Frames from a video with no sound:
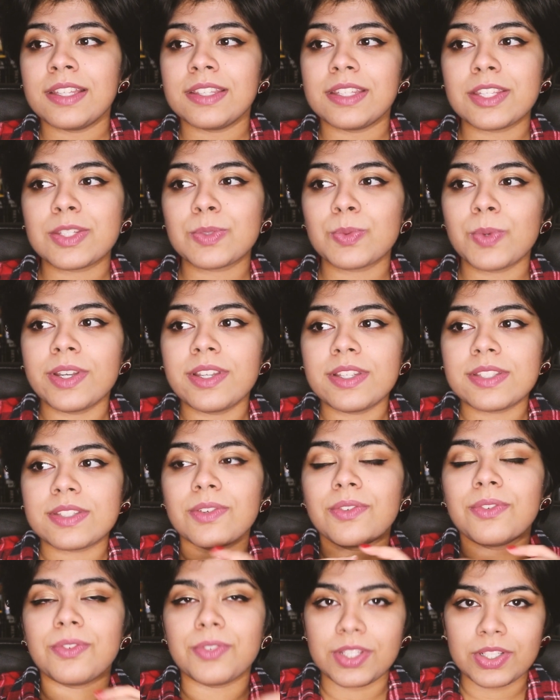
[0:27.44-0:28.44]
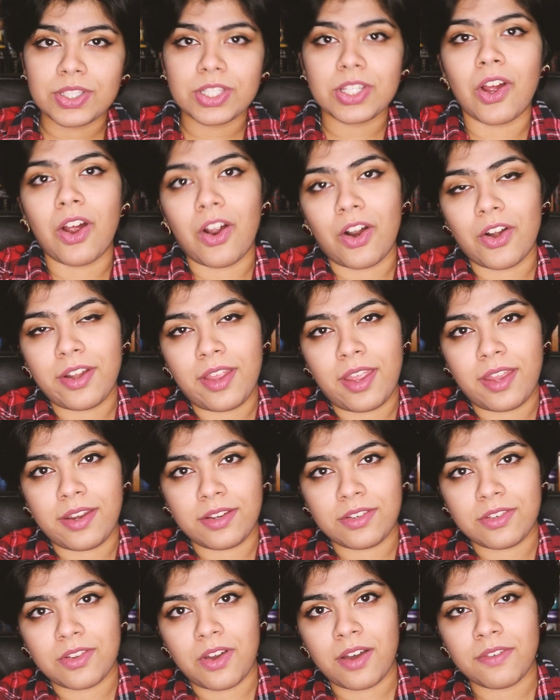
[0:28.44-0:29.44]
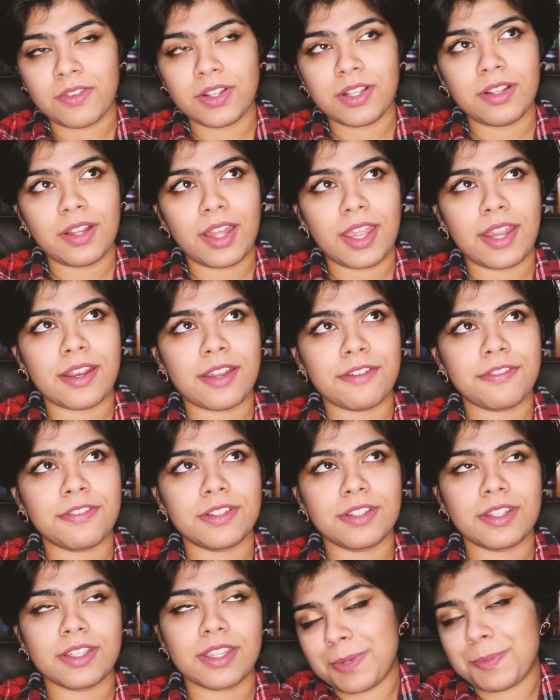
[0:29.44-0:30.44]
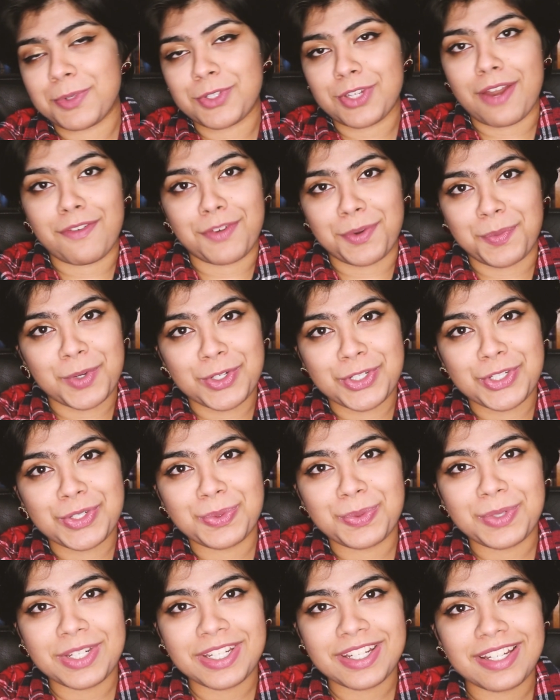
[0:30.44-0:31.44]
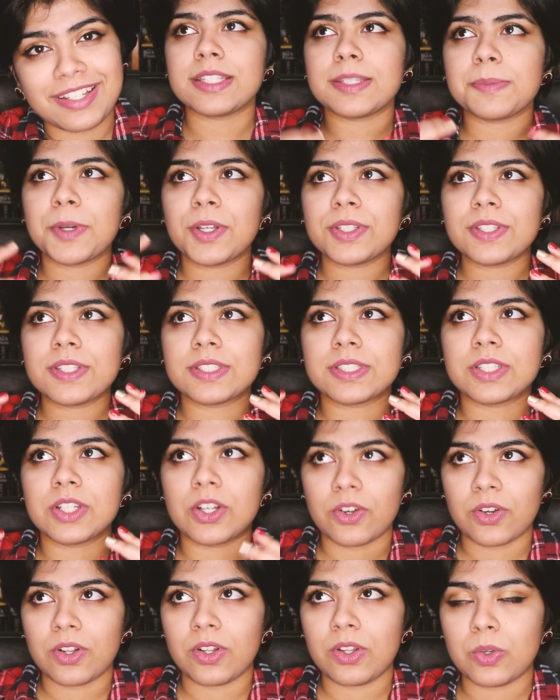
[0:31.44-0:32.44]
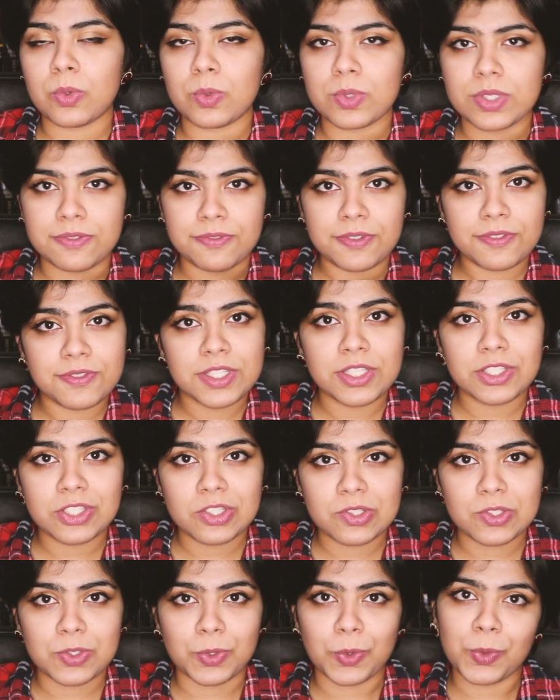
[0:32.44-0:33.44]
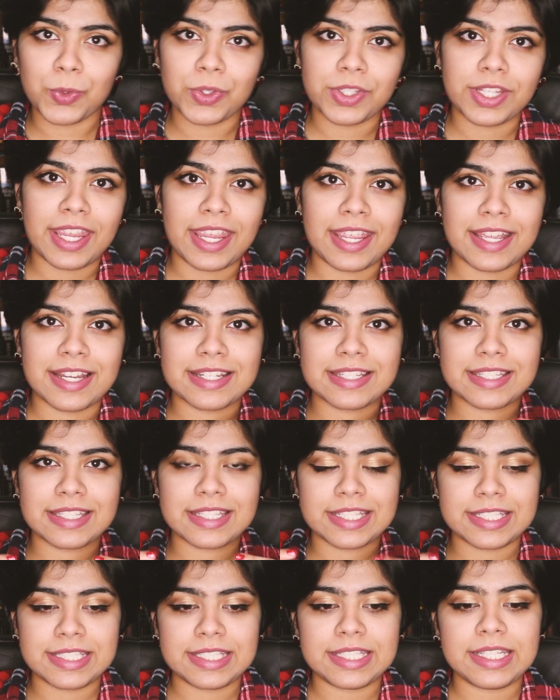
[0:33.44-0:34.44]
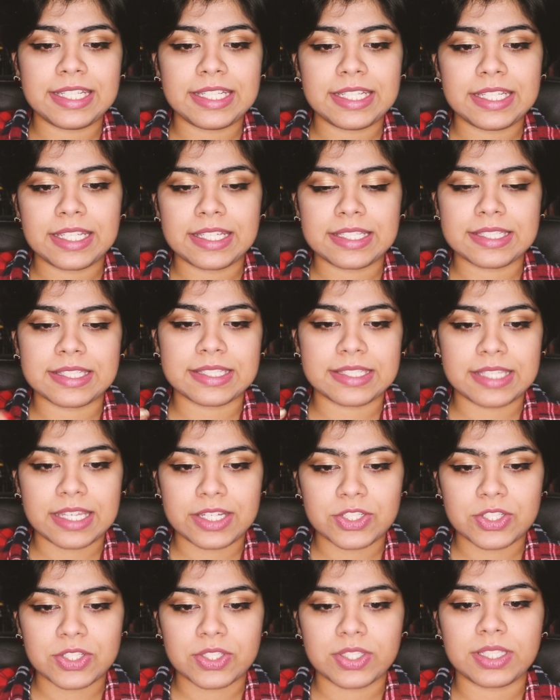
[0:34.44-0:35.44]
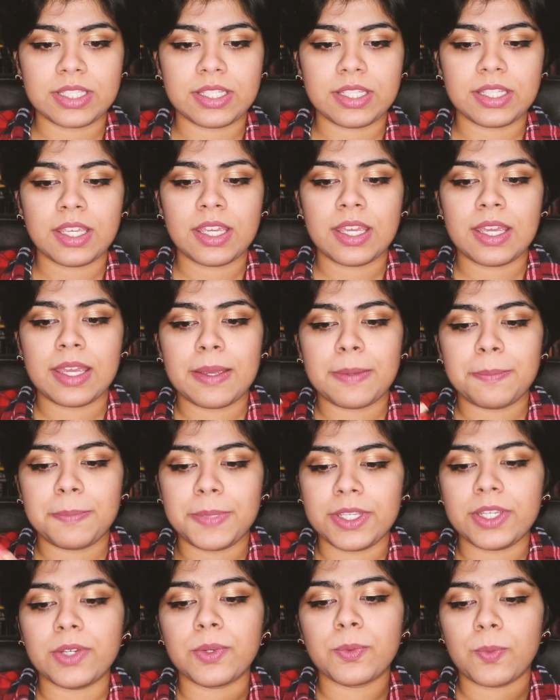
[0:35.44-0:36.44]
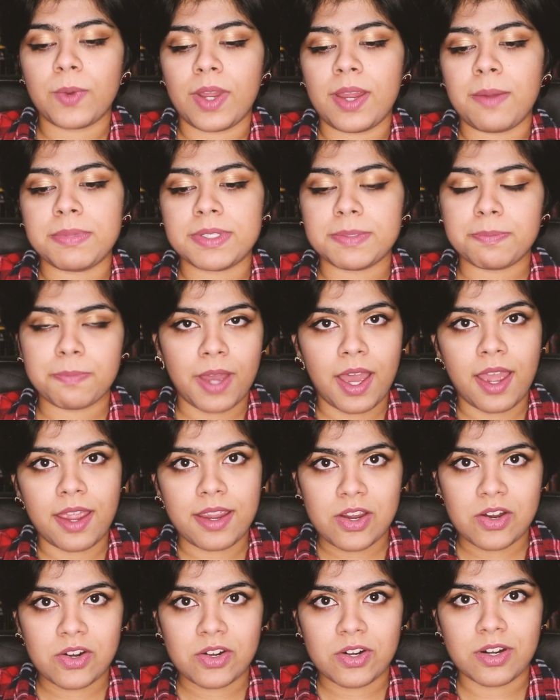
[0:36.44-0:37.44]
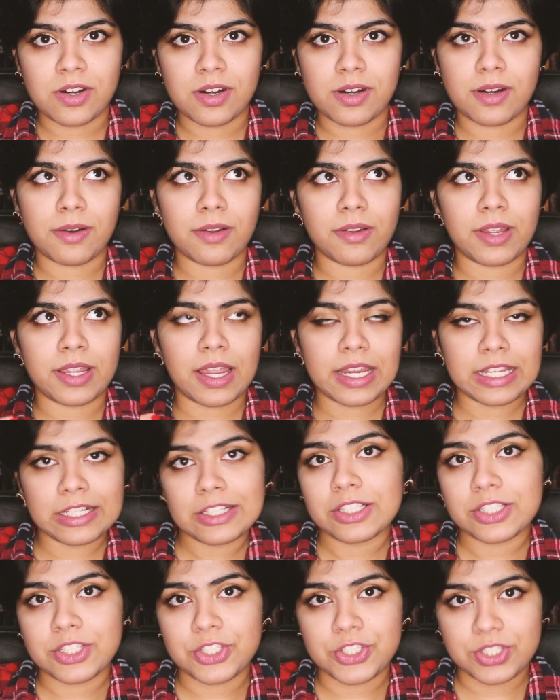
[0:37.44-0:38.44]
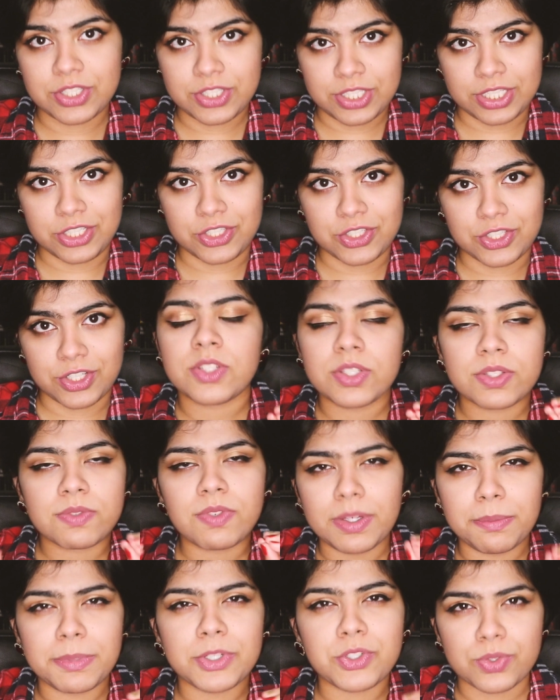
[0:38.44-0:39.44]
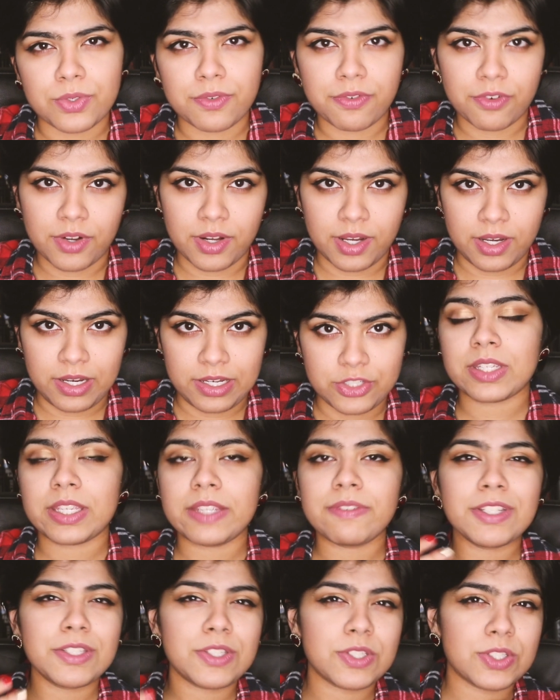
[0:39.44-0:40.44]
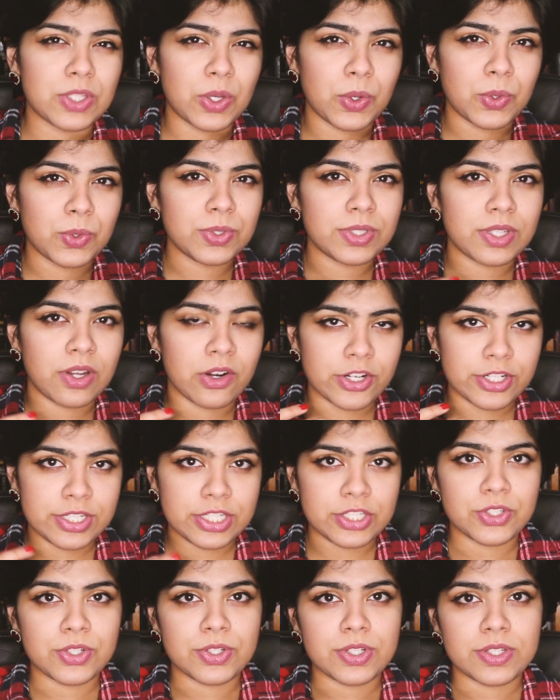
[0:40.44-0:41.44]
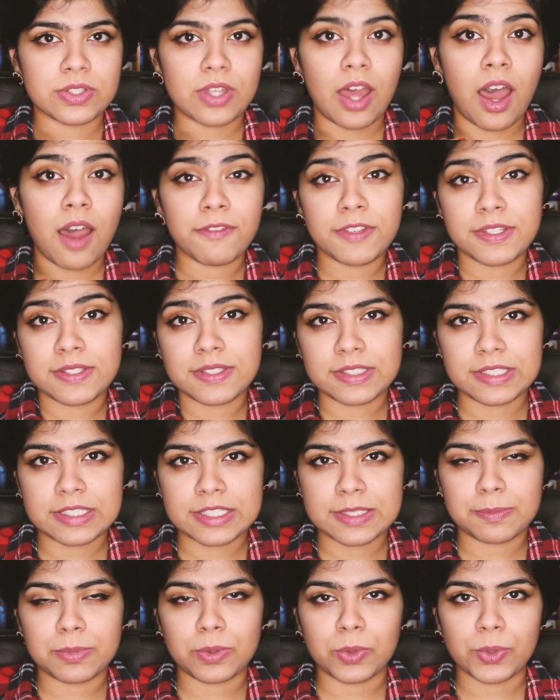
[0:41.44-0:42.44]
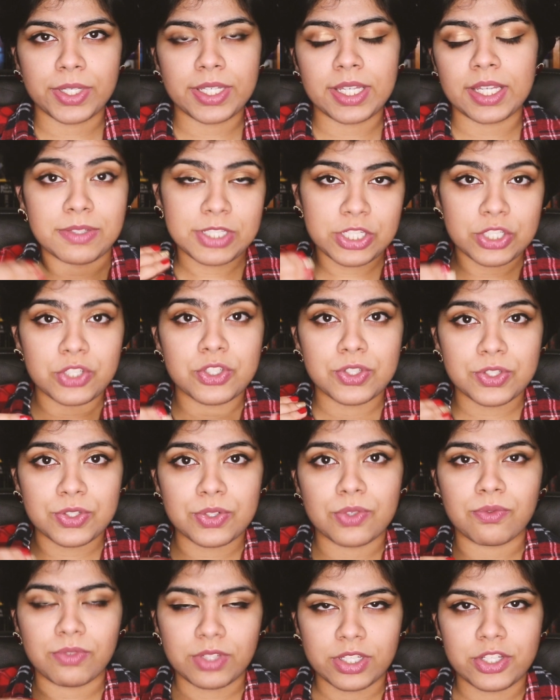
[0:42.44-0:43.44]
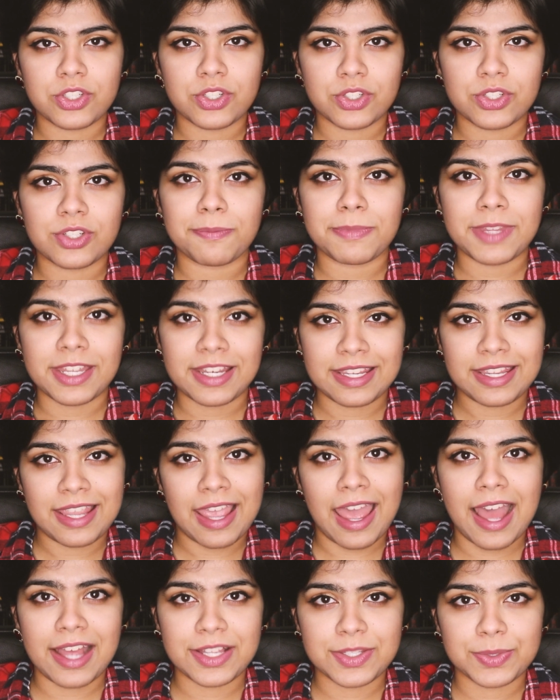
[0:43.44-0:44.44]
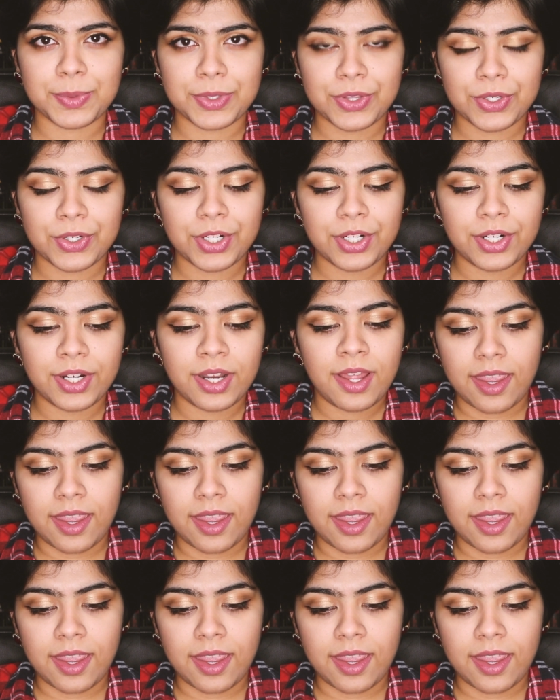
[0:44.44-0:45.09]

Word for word: This one is a really hard-hitting novel, and I feel like pretty much everyone should read it. It's about this girl who is 15 years old, and she is essentially being raped by her English teacher. She's very mature for her age. Even so, her teacher is obviously exploiting teacher-student relationship that he has with her